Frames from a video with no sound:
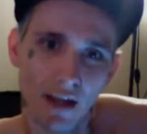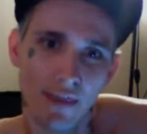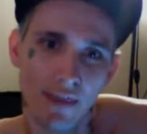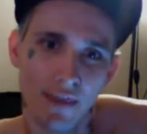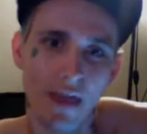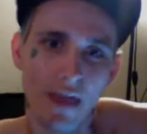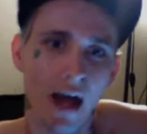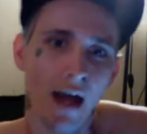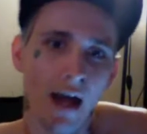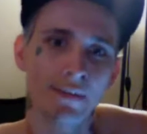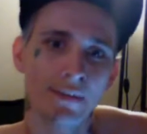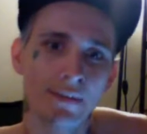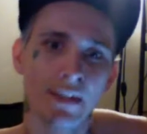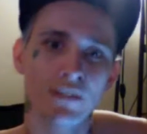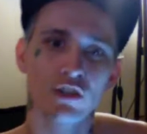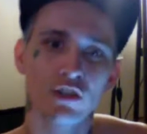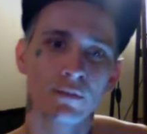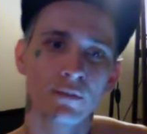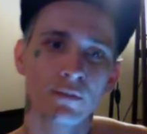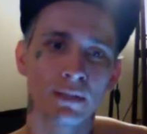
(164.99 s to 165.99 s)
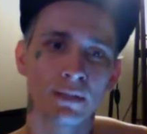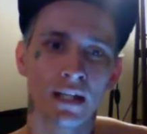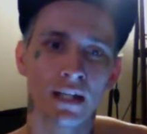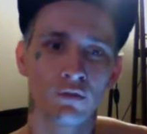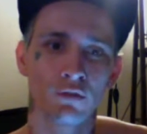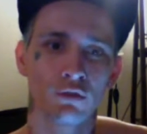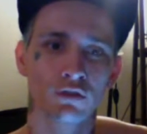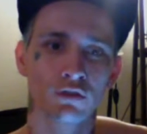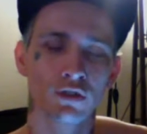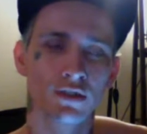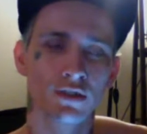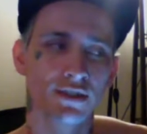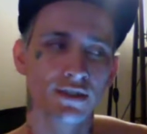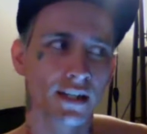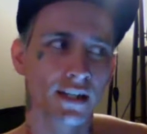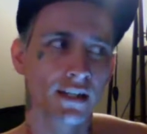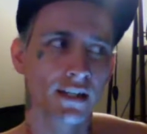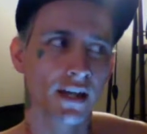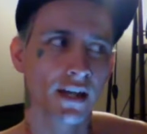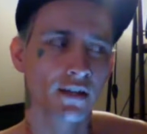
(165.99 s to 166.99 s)
that they should be able to
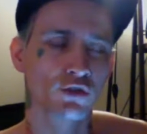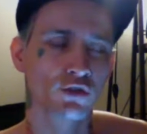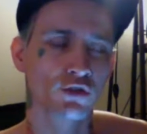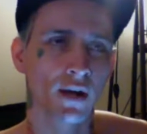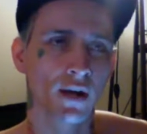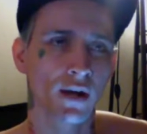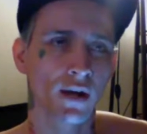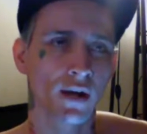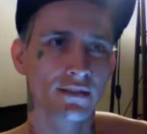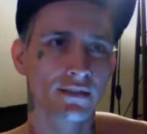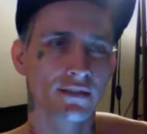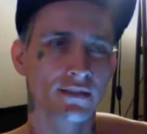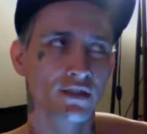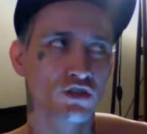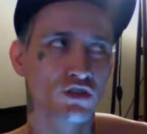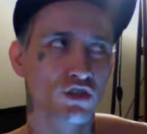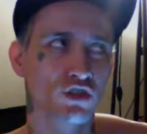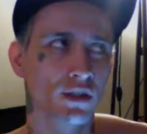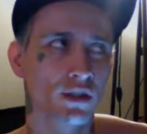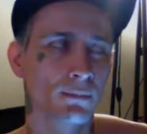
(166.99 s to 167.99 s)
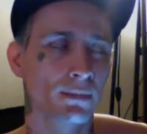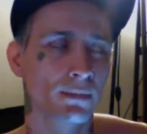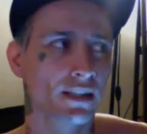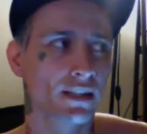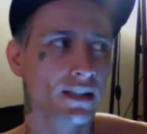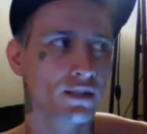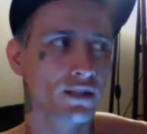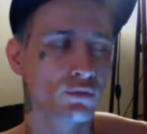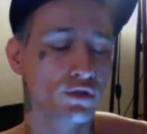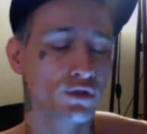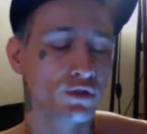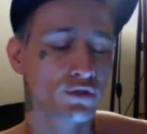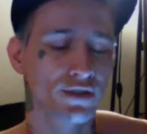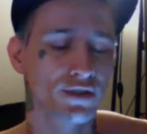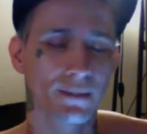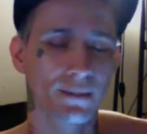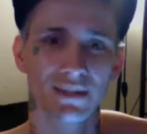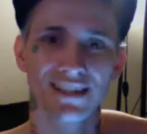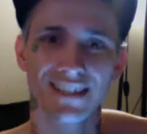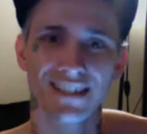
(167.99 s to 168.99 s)
say that transitioning begins when you
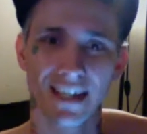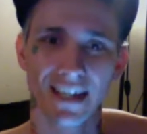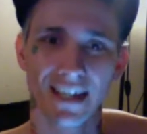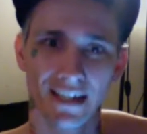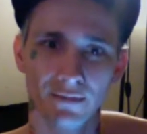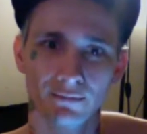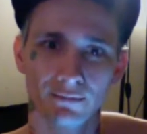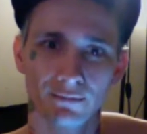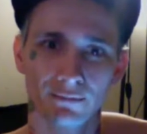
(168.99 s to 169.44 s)
simply say it?